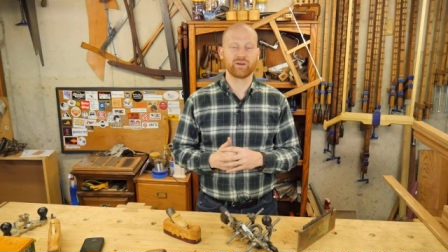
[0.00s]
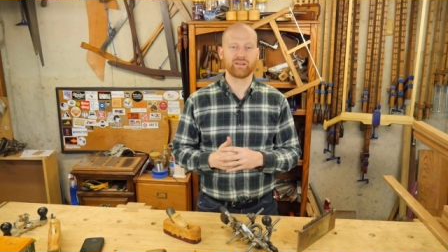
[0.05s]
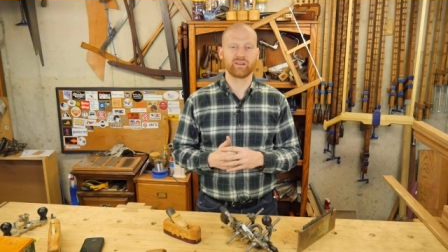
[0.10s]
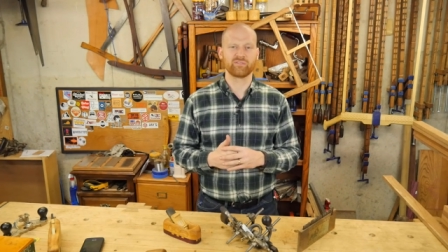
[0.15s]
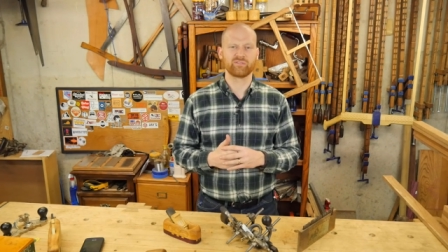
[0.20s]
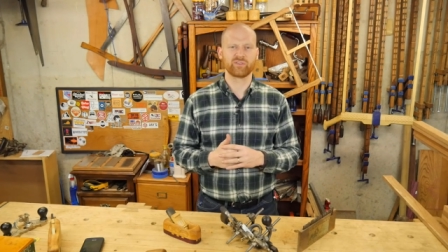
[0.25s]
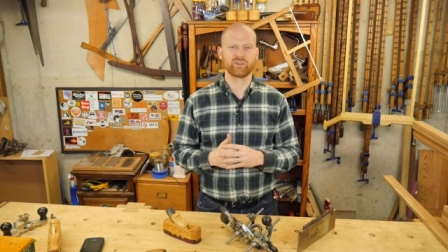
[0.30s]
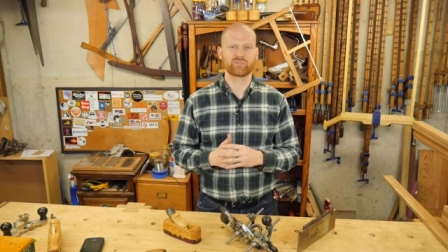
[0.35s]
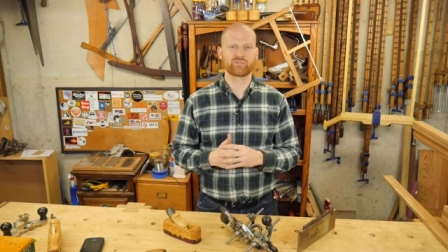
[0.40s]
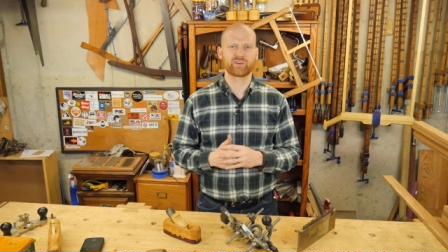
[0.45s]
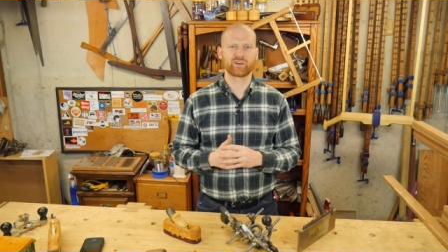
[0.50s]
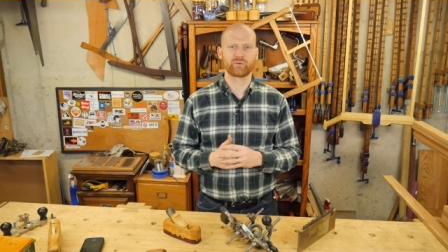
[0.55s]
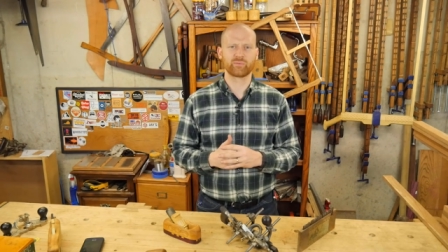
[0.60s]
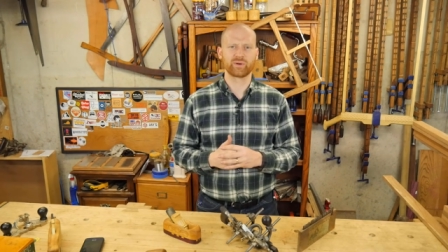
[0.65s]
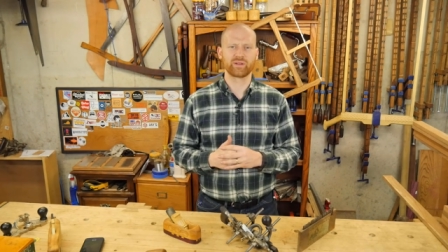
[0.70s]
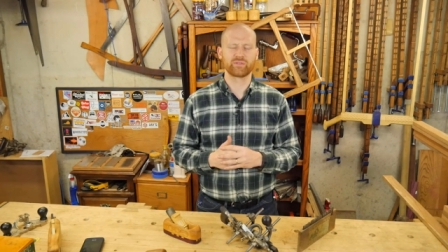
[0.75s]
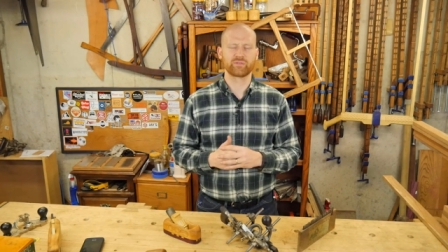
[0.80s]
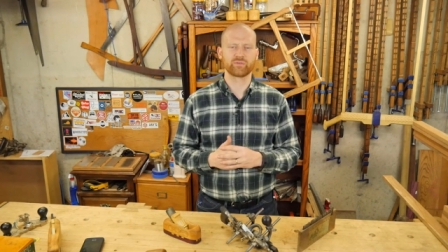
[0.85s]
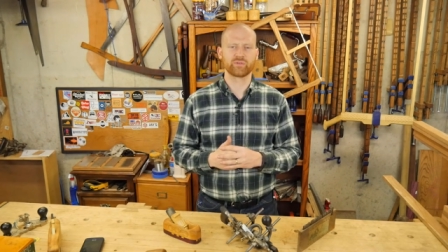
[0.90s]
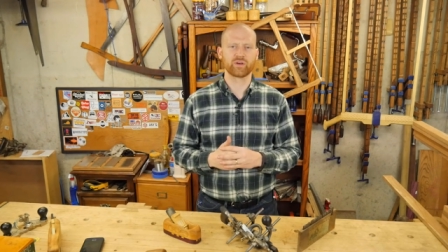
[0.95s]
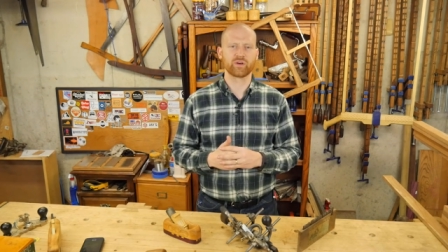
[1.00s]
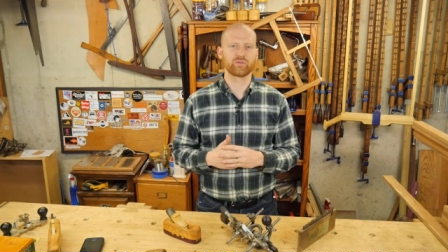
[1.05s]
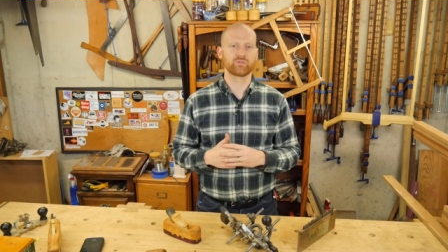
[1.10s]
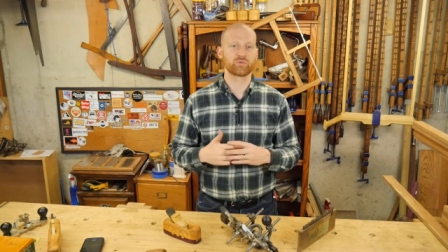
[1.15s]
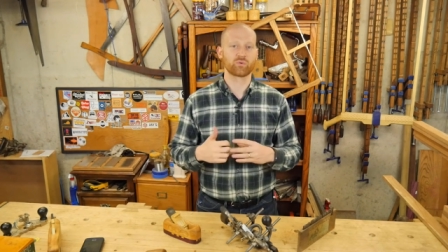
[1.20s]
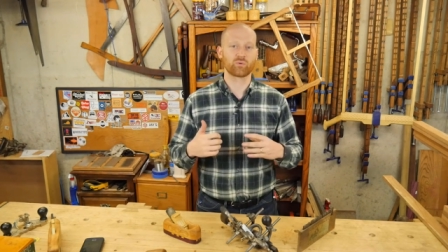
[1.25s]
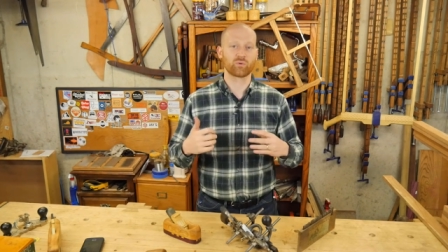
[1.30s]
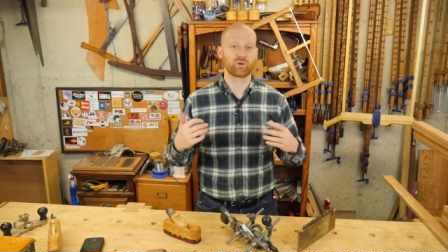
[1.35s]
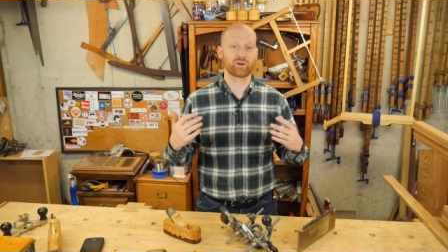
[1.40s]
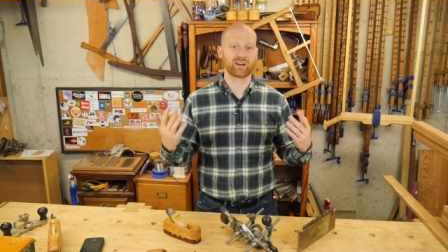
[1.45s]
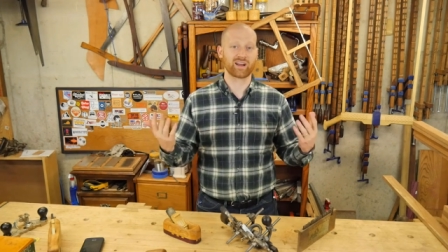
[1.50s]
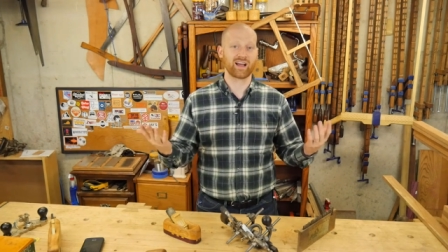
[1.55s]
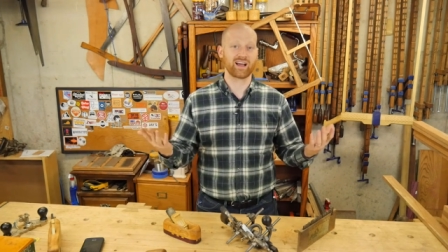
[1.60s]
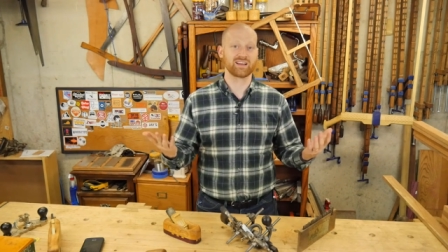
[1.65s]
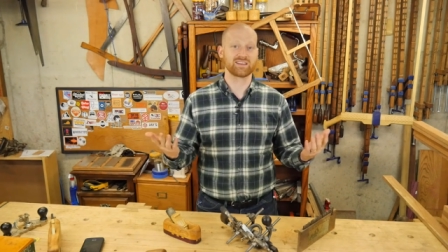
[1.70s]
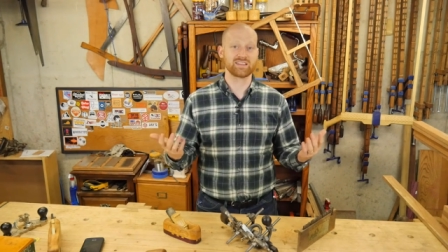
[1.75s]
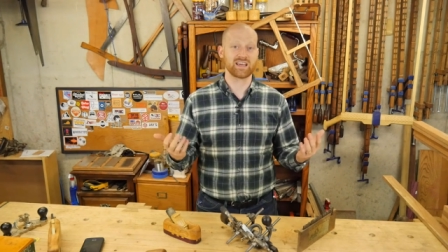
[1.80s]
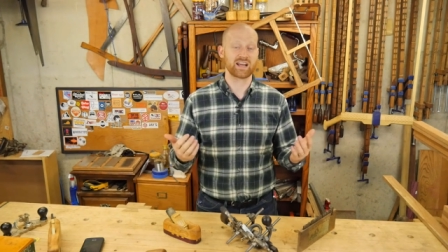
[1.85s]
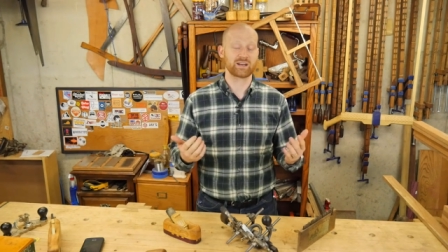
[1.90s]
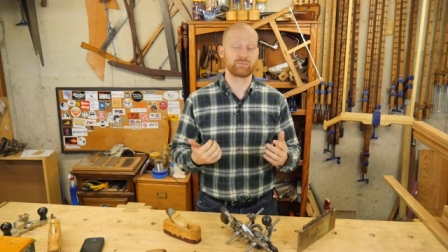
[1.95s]
and feel free to read through those or
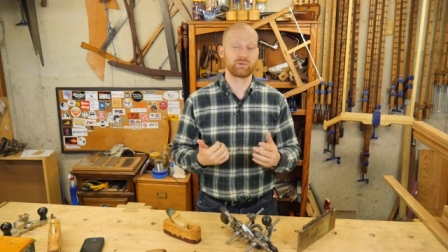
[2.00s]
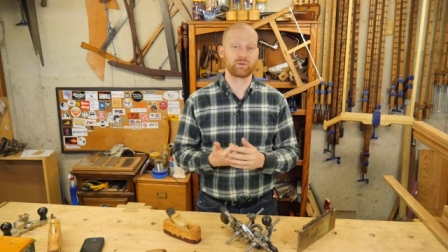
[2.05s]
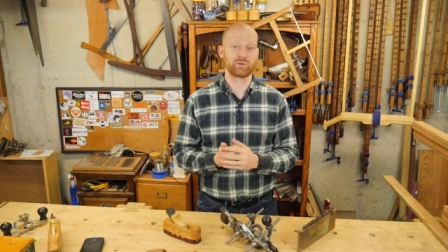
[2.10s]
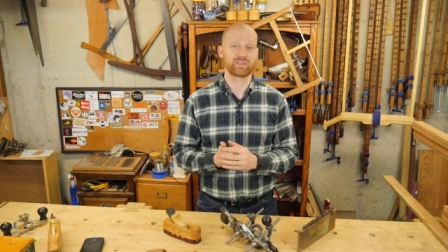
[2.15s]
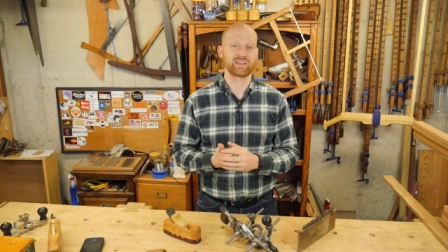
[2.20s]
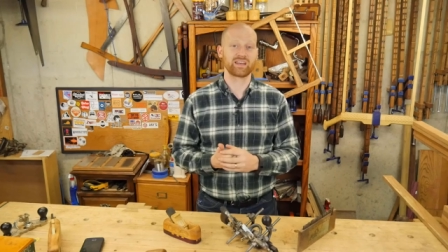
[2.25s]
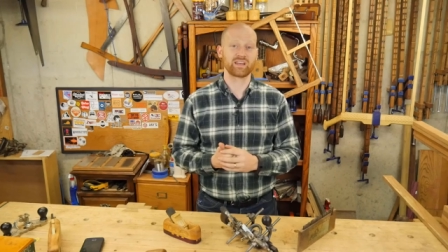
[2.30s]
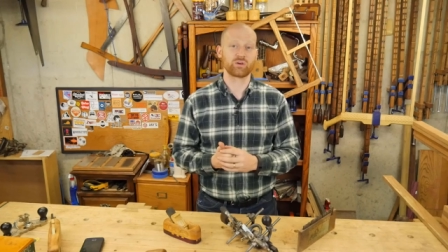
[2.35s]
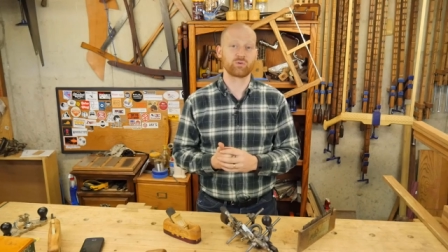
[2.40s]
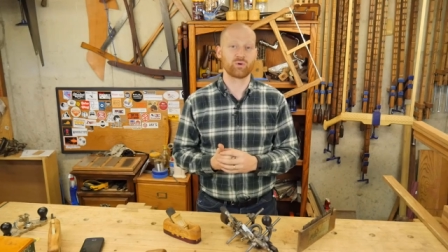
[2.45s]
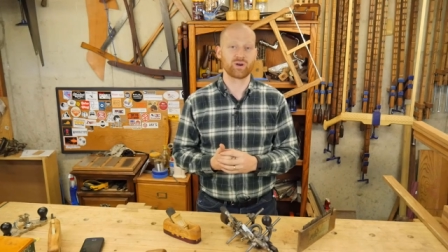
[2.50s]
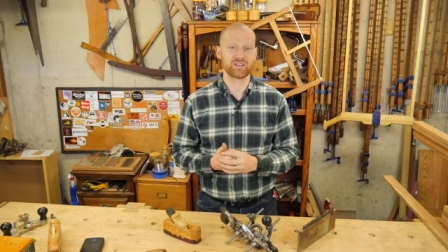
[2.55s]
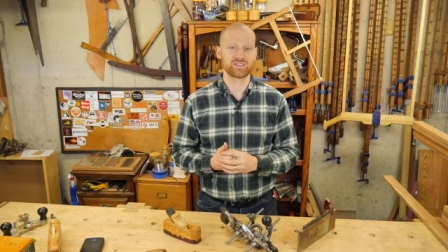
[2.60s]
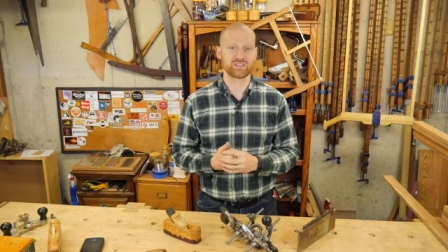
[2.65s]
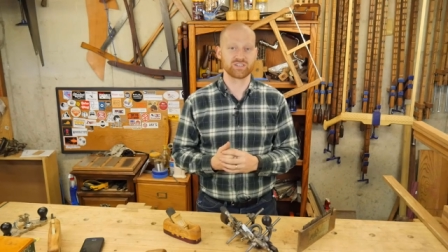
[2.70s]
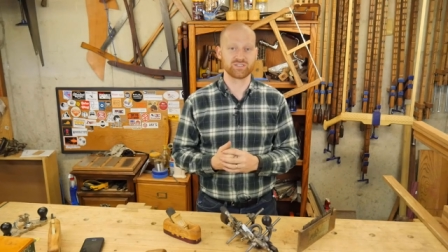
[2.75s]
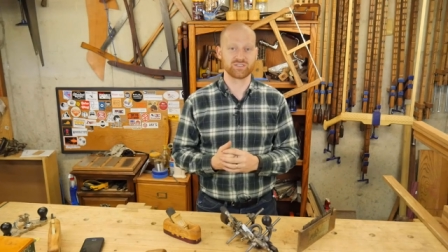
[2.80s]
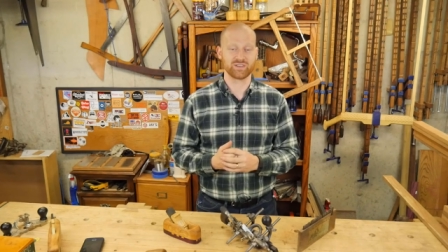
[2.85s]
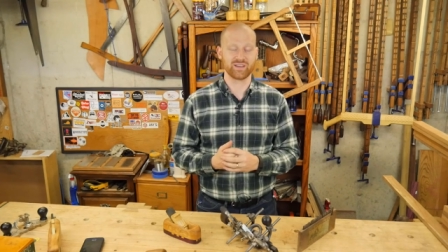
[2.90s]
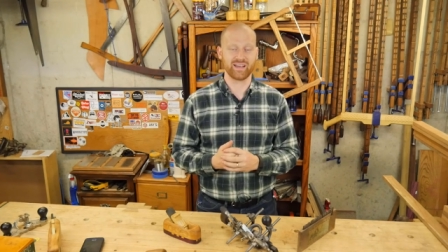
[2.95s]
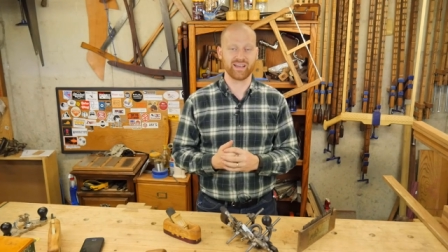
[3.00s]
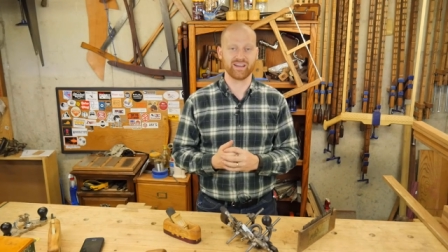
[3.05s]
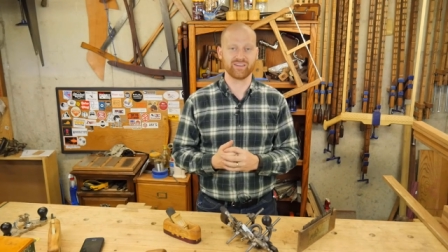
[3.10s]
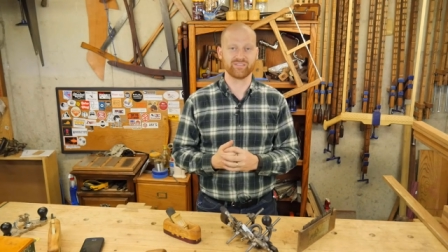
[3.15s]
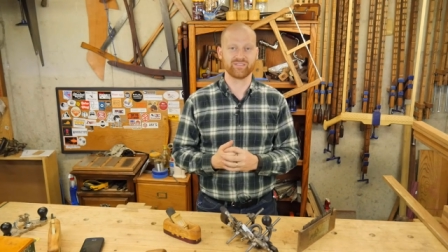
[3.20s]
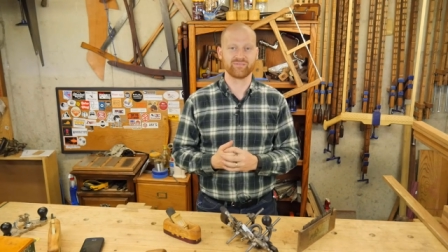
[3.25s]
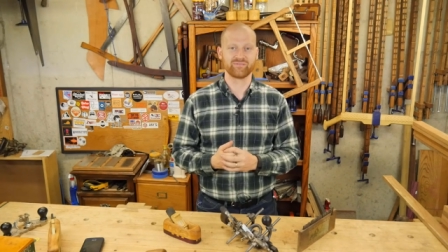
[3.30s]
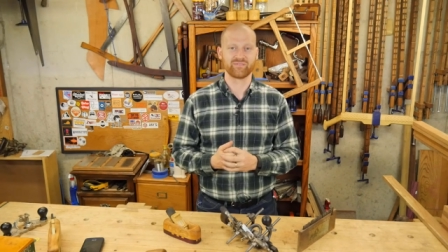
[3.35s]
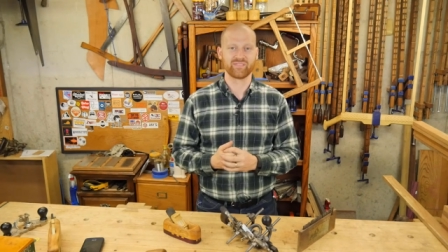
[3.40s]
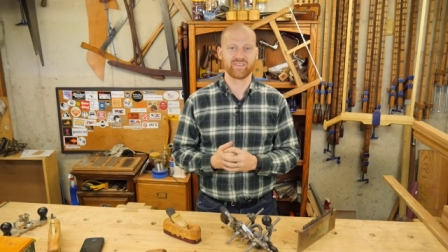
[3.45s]
contact me with any questions you have.